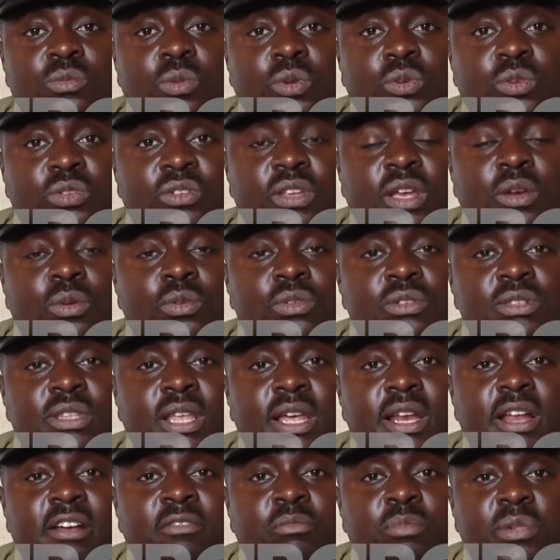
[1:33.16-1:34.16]
Motorcycles
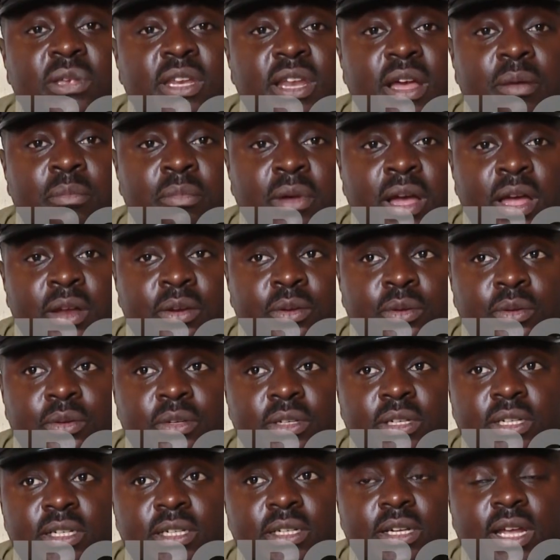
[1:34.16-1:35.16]
that have been
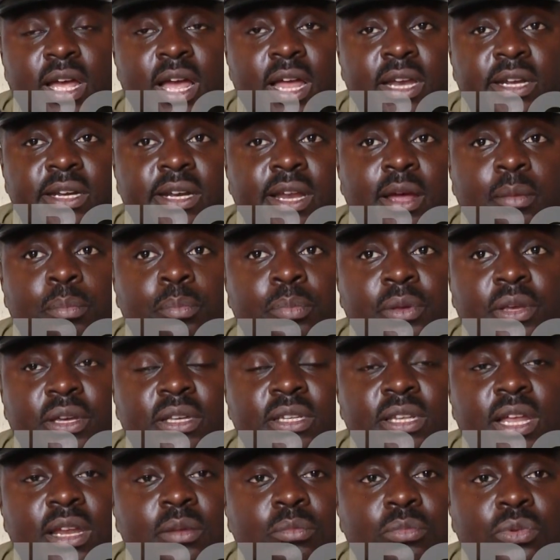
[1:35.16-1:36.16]
abandoned and
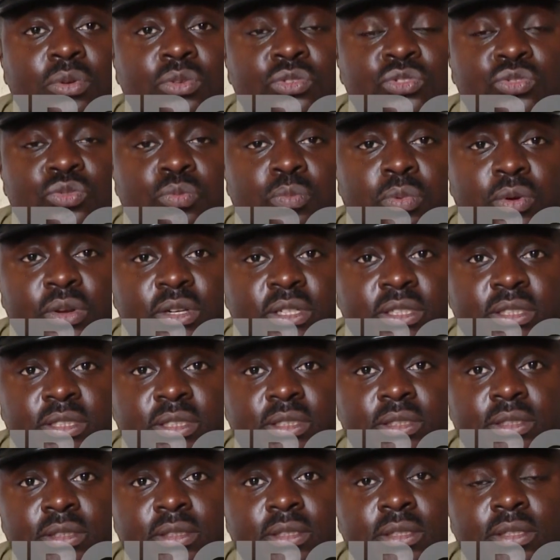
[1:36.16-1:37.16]
picked and brought to
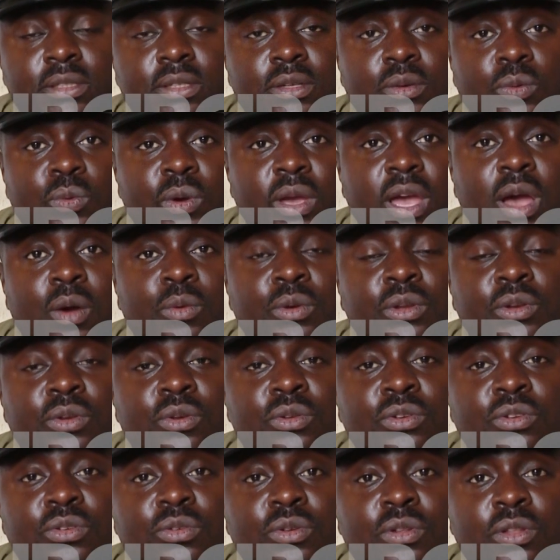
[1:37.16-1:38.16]
police, where we
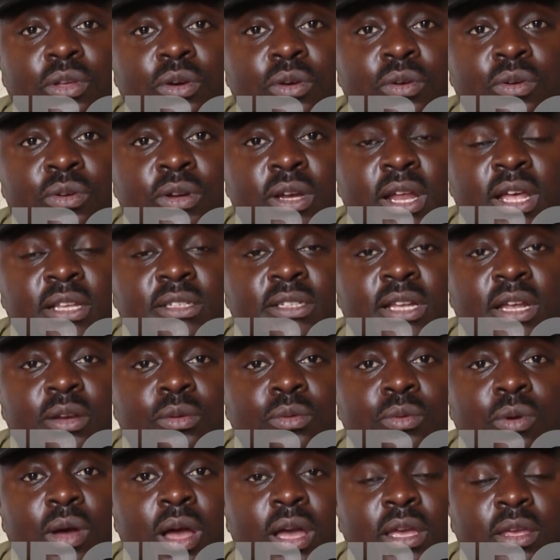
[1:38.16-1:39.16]
don't know the owners,
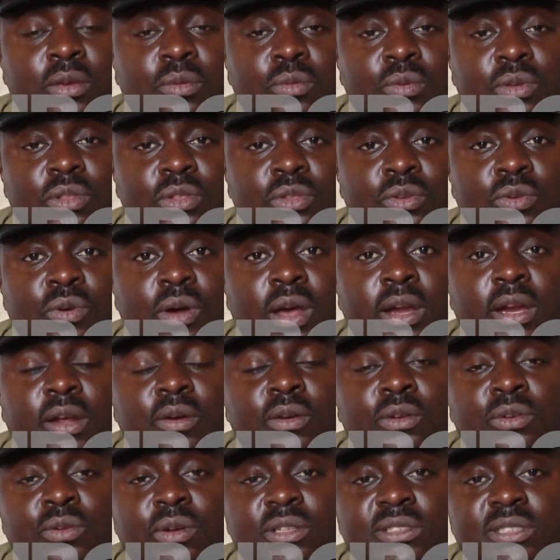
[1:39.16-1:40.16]
and working with
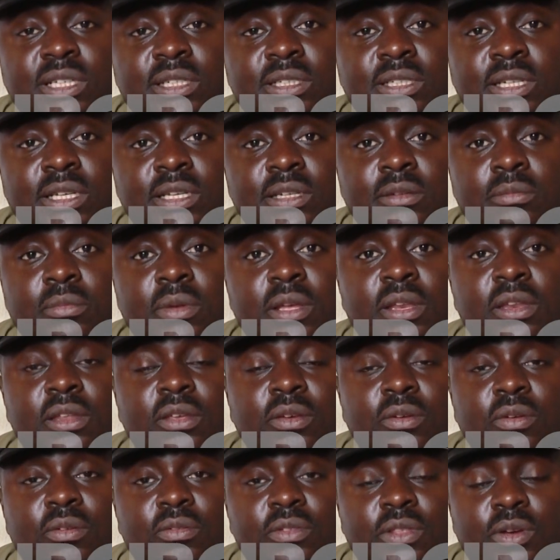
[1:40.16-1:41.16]
URA to ascertain
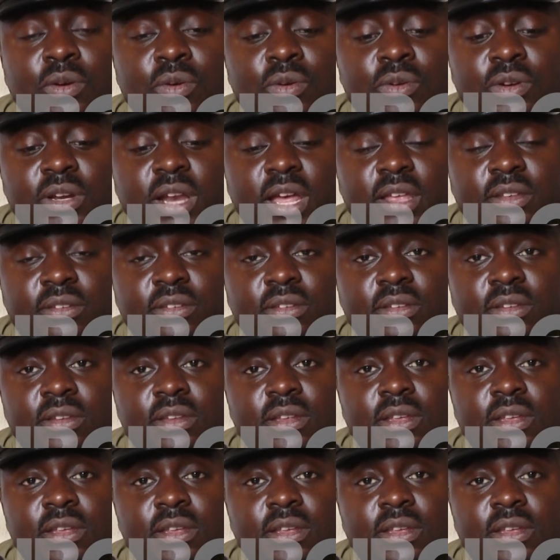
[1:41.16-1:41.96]
many of the owners.